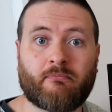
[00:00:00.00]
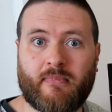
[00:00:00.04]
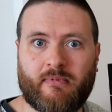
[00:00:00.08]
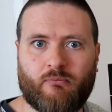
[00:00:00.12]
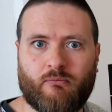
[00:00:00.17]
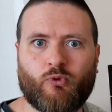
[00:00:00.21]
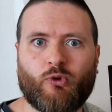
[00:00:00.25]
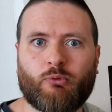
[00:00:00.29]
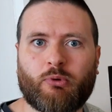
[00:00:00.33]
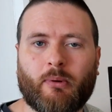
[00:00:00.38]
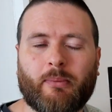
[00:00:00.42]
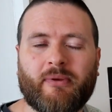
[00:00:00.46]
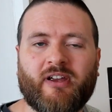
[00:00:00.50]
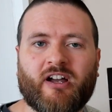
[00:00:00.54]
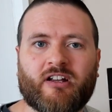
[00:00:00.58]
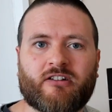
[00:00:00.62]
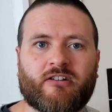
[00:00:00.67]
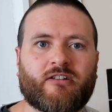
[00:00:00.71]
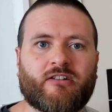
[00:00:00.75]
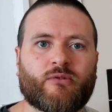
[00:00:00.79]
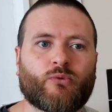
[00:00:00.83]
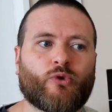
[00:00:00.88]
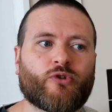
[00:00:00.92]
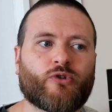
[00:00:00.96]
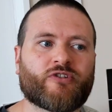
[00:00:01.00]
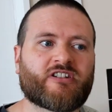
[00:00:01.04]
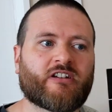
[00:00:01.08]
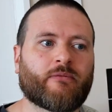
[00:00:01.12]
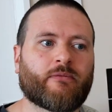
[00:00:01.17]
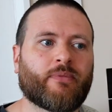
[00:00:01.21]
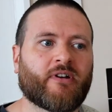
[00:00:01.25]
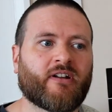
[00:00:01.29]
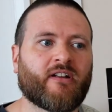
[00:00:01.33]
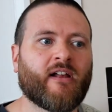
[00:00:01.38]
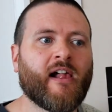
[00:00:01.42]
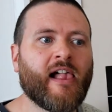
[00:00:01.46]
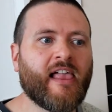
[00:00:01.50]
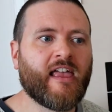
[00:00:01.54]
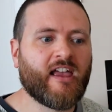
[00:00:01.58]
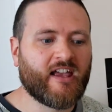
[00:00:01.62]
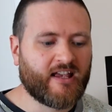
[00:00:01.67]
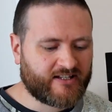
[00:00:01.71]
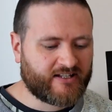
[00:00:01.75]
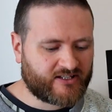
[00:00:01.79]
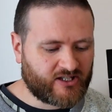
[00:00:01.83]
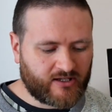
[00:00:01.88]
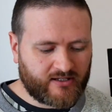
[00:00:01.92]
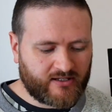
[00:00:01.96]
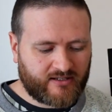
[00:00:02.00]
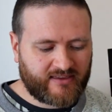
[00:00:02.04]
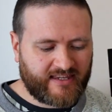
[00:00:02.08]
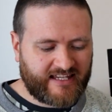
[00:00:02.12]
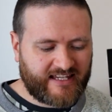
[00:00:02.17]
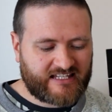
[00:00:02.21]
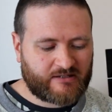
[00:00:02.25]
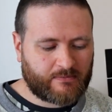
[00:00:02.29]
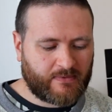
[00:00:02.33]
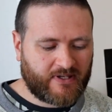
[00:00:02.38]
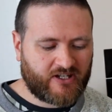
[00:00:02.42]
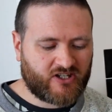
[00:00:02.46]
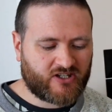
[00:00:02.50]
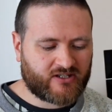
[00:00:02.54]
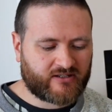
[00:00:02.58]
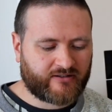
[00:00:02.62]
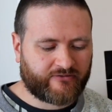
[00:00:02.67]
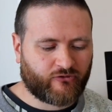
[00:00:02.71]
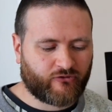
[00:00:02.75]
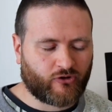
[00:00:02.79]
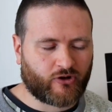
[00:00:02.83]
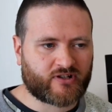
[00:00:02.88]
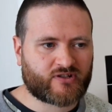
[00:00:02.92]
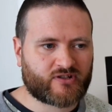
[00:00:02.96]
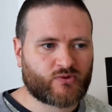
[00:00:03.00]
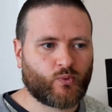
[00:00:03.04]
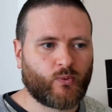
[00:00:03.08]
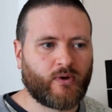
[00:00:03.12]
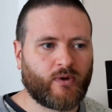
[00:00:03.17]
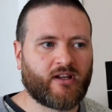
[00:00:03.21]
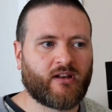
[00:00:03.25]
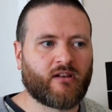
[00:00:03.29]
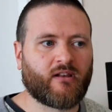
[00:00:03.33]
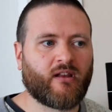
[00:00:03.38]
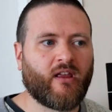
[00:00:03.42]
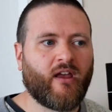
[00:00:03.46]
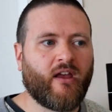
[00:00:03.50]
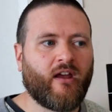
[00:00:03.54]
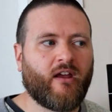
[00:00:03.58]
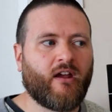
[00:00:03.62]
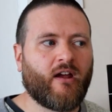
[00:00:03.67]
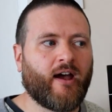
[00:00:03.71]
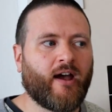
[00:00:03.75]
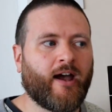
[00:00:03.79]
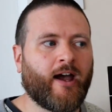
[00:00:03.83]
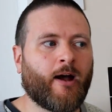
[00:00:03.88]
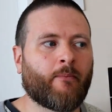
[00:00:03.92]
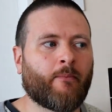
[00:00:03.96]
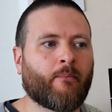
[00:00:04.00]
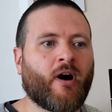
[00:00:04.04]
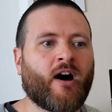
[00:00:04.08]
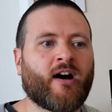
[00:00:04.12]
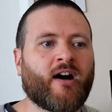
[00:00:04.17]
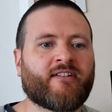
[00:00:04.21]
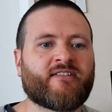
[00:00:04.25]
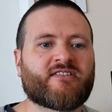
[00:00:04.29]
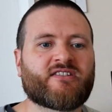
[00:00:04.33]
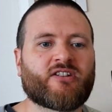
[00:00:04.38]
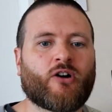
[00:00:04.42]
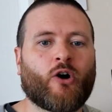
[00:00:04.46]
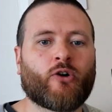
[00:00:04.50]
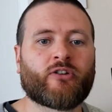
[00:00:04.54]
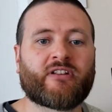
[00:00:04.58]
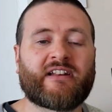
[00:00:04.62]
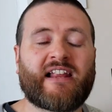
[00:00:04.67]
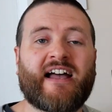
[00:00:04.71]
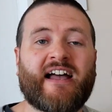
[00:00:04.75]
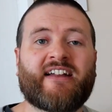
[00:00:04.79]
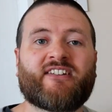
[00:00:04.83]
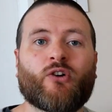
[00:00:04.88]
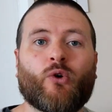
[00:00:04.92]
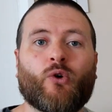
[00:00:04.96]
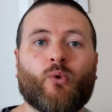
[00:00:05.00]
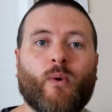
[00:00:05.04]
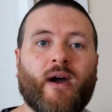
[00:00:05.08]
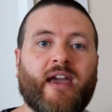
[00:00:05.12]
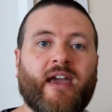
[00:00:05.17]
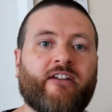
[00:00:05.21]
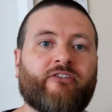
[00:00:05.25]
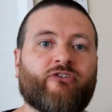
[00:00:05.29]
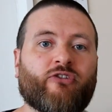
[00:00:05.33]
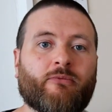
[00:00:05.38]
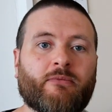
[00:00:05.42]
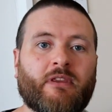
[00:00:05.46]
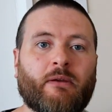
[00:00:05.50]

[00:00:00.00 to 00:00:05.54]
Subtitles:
will probably hunt underwater, but certainly these species of frogs will hunt on land away from the